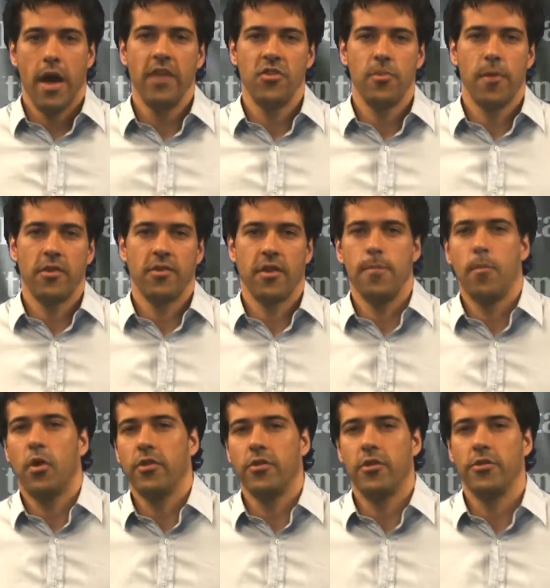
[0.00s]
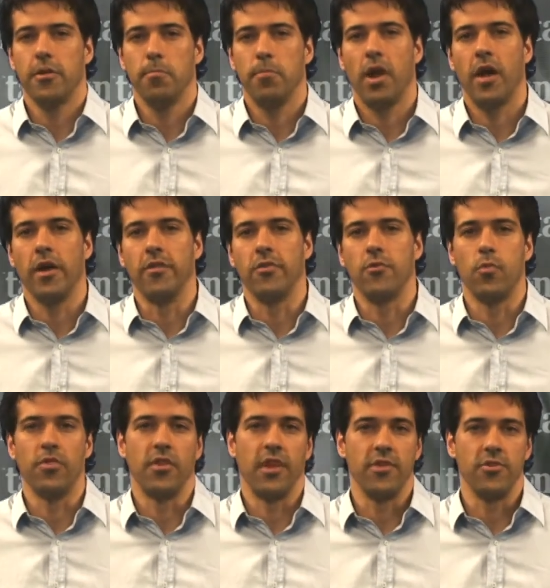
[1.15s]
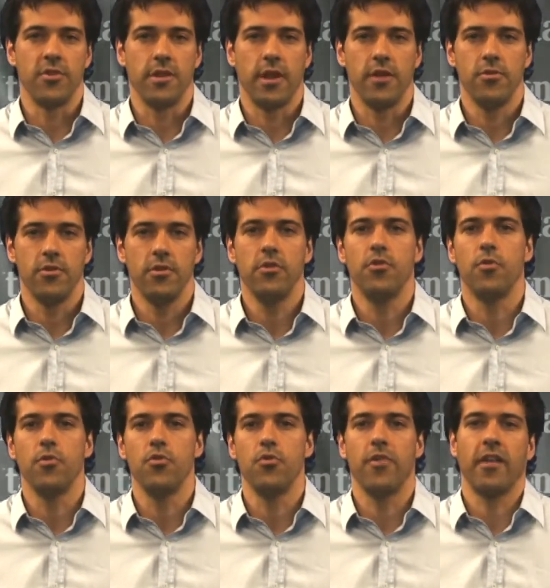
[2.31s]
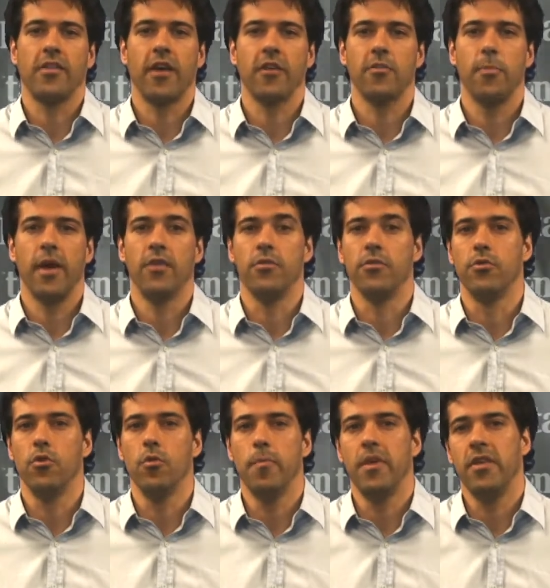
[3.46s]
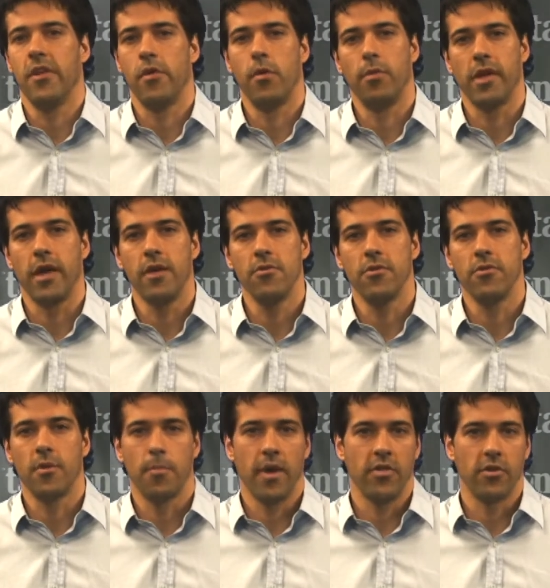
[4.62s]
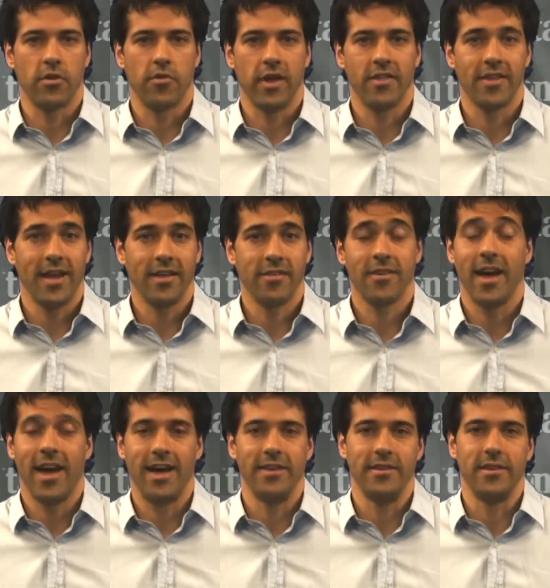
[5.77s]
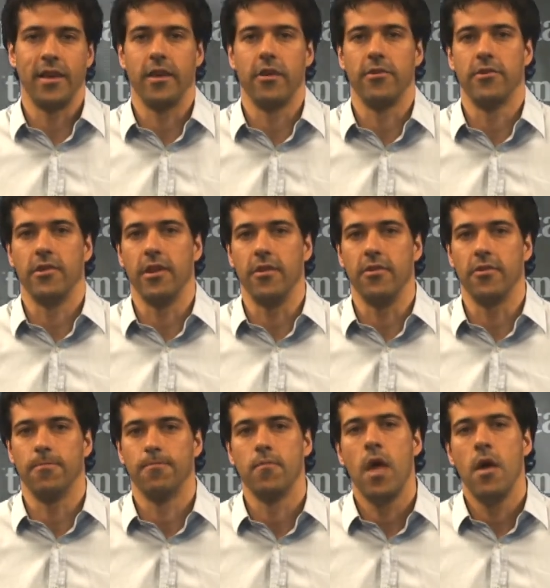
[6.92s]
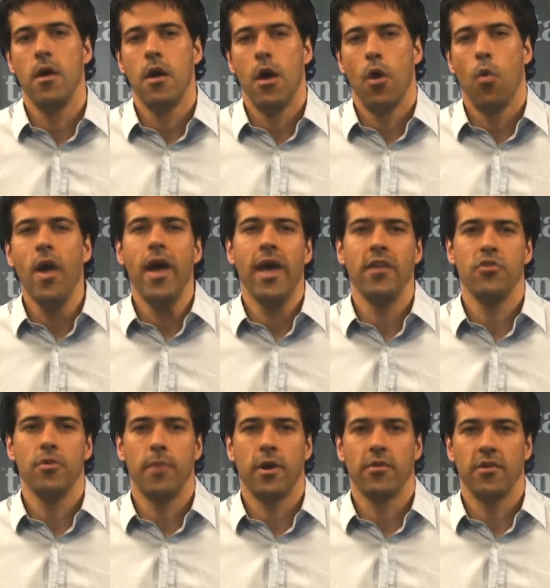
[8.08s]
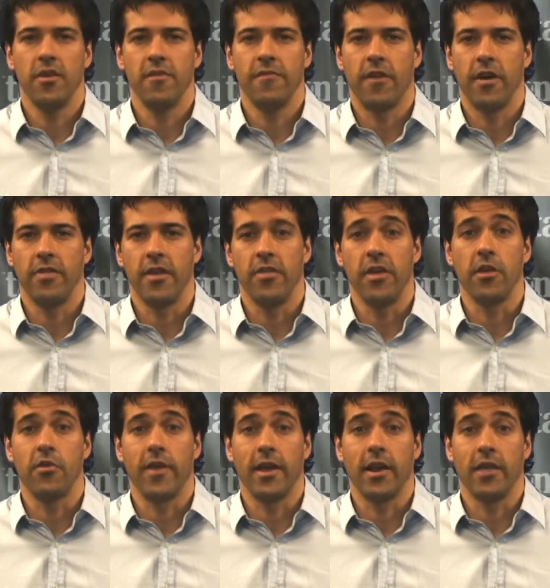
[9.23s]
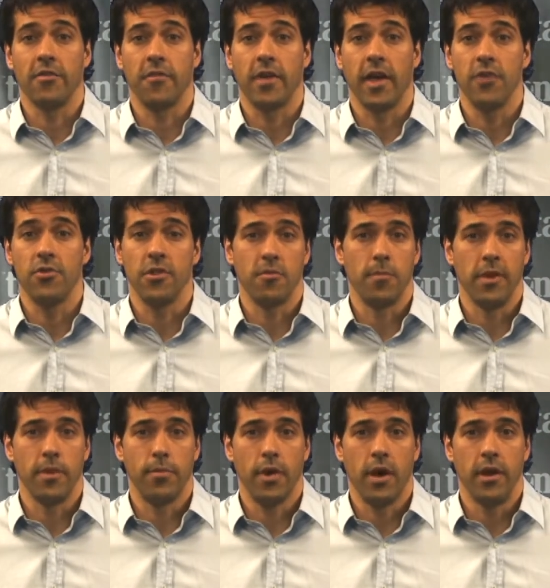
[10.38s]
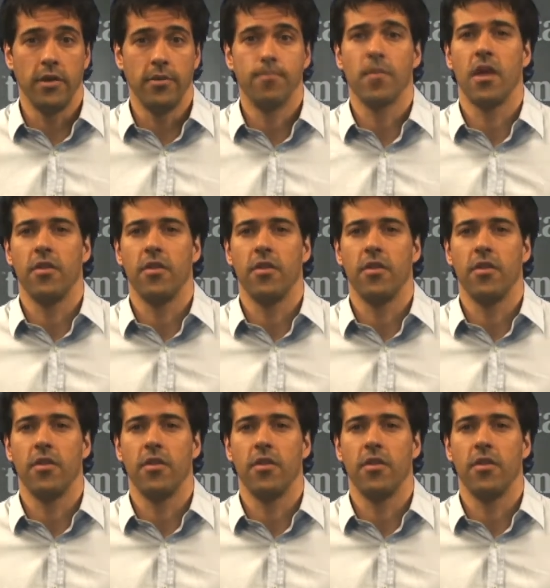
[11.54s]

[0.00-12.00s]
HMRC monitors compliance with the legislation to ensure that taxpayers do meet their obligations to pay the correct tax and NICs. Where HMRC find that the incorrect classification has been applied,